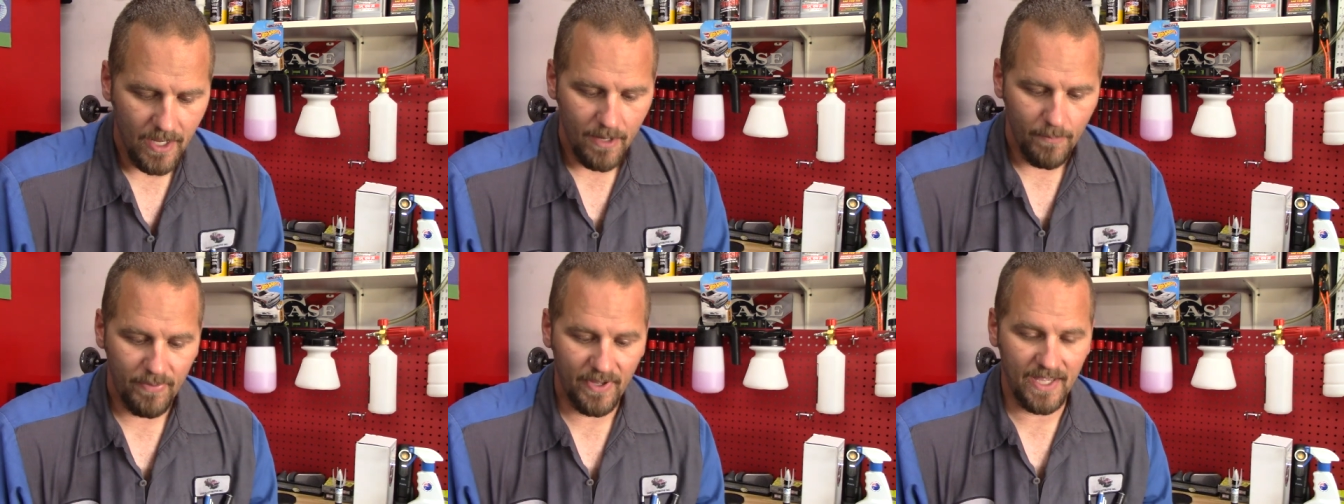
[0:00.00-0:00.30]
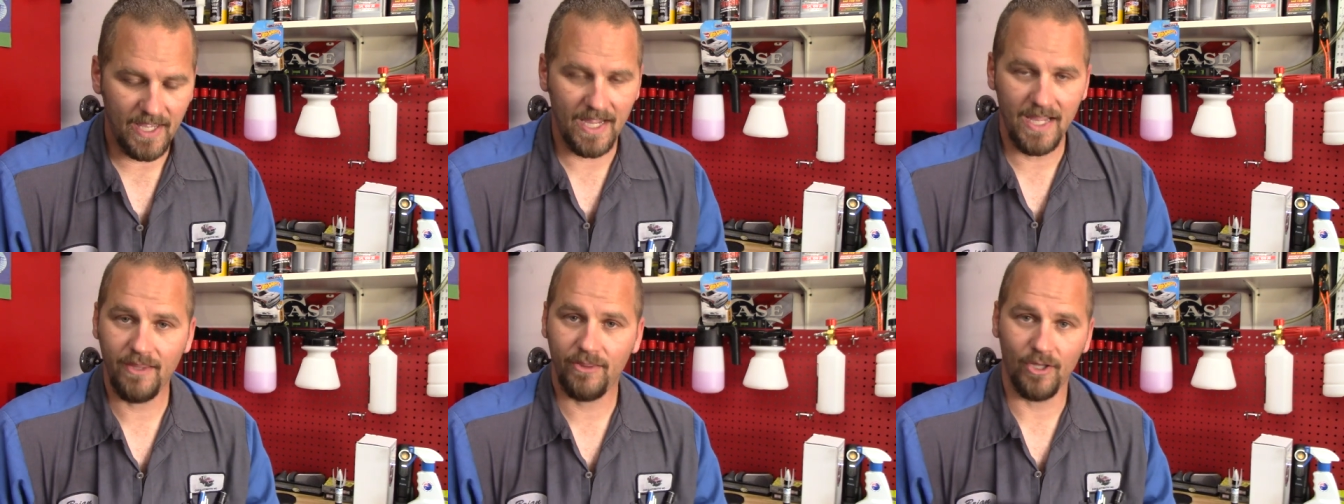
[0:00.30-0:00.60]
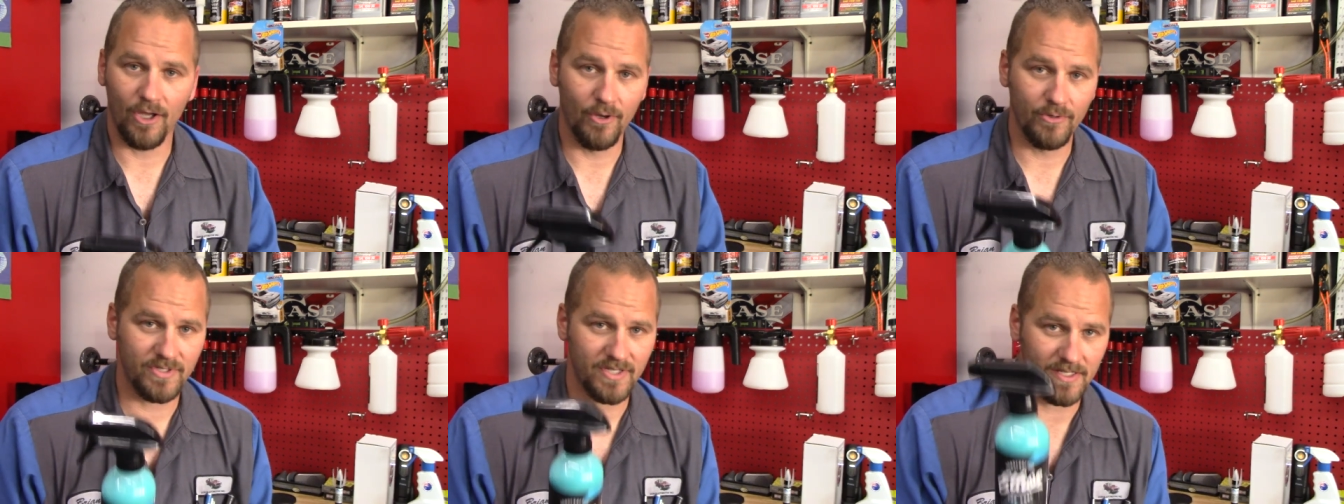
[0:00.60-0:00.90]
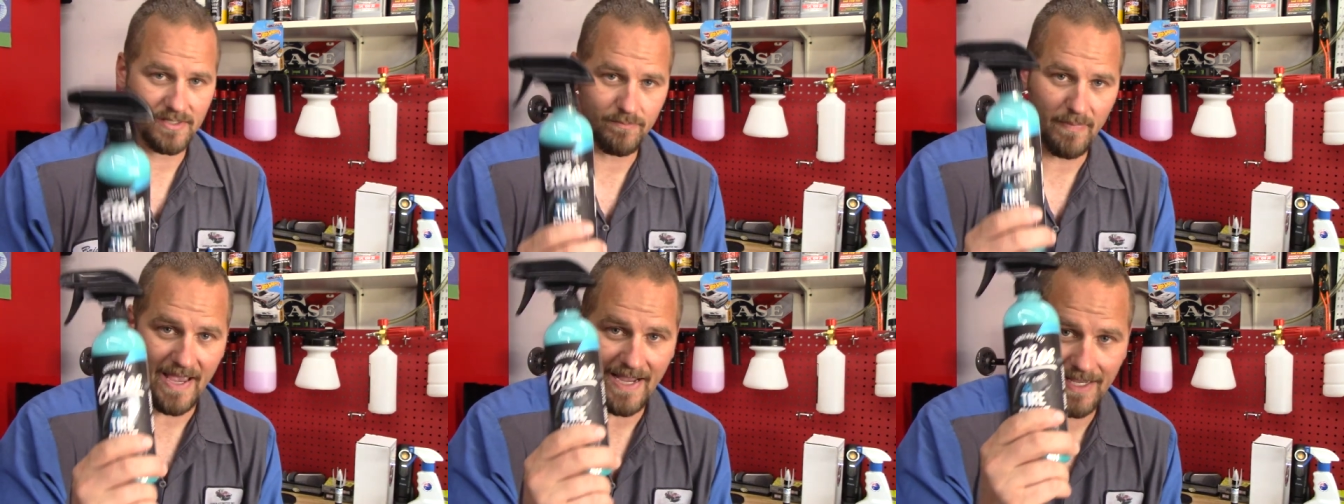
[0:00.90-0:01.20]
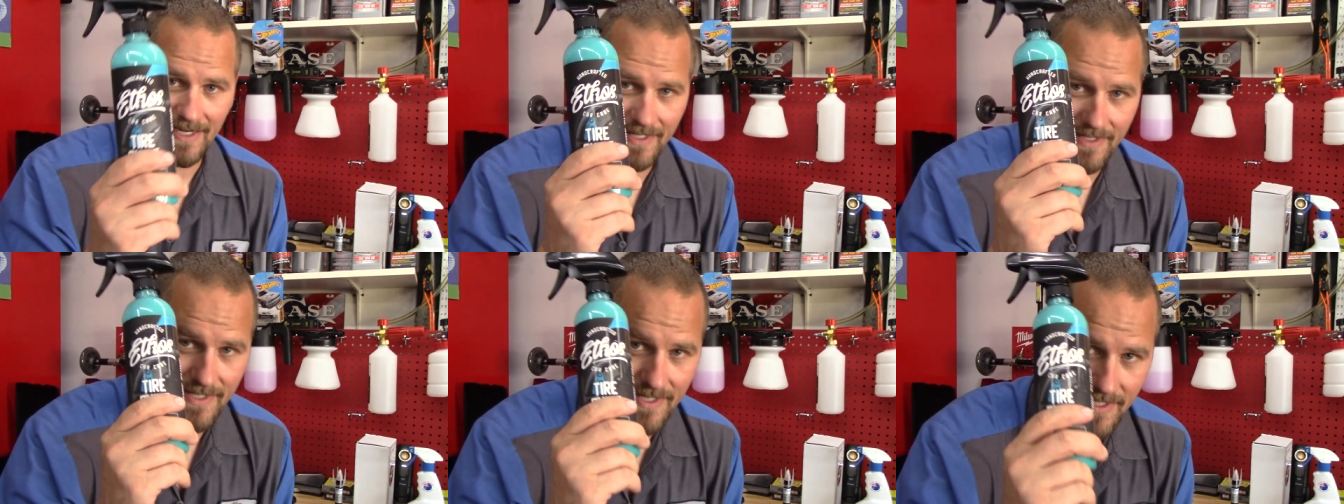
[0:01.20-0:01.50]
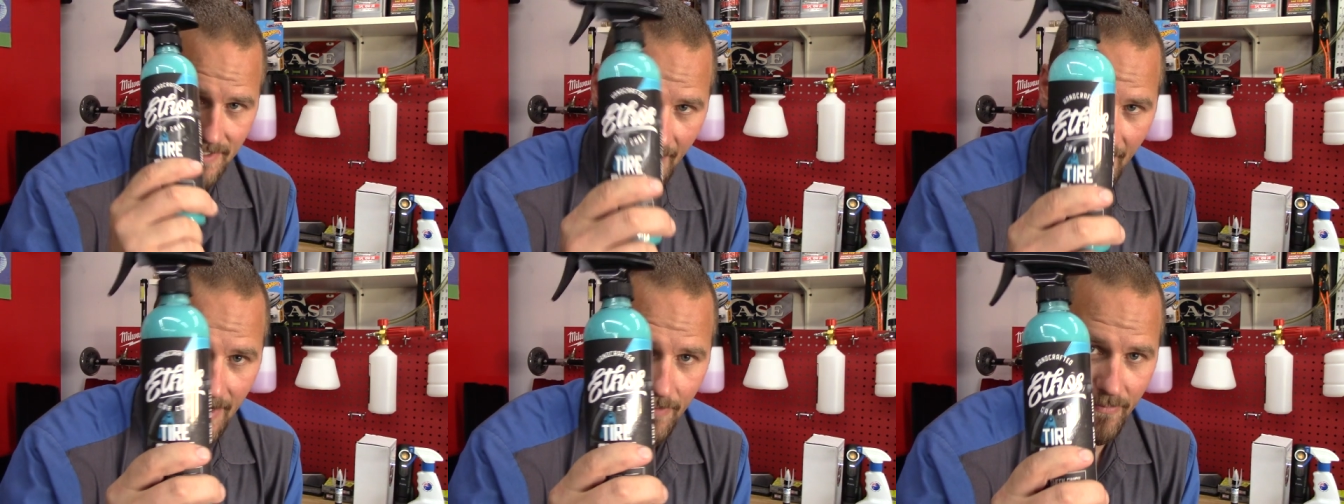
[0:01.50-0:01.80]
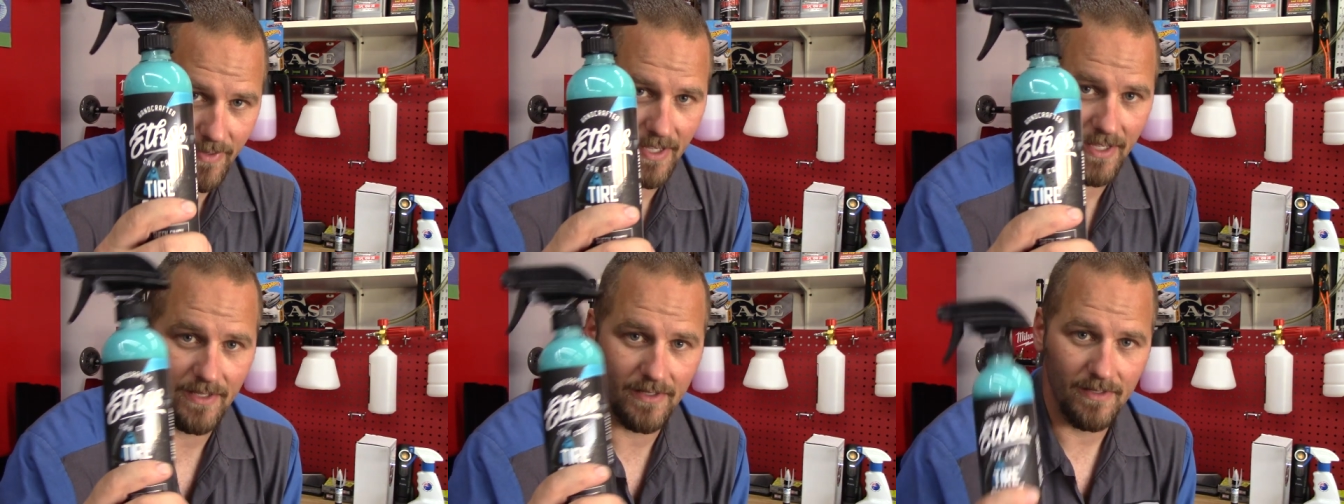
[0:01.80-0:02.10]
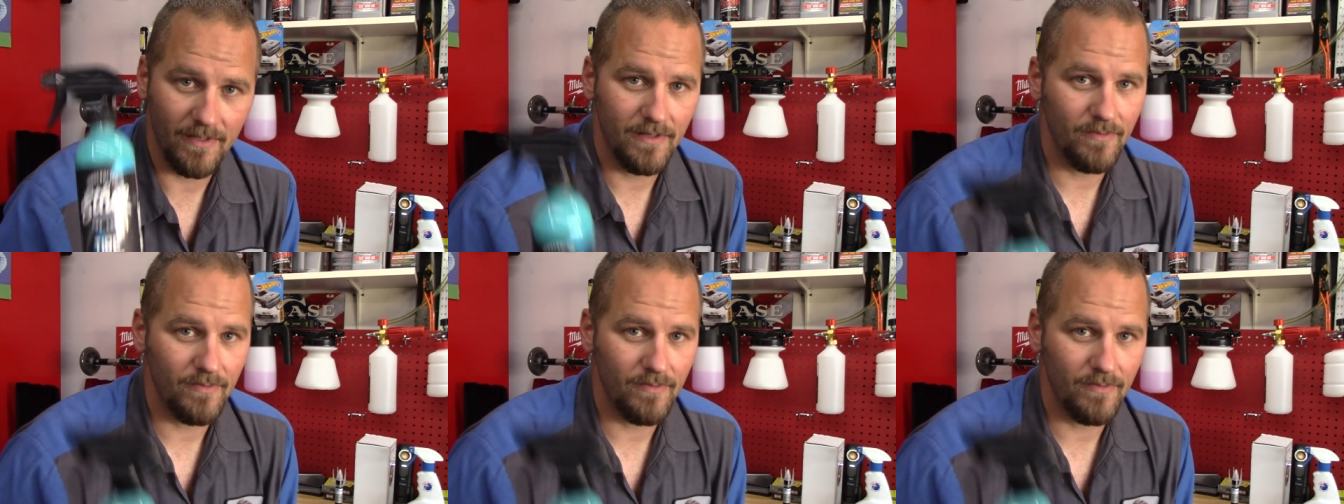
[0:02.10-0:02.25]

But Ethos is making a statement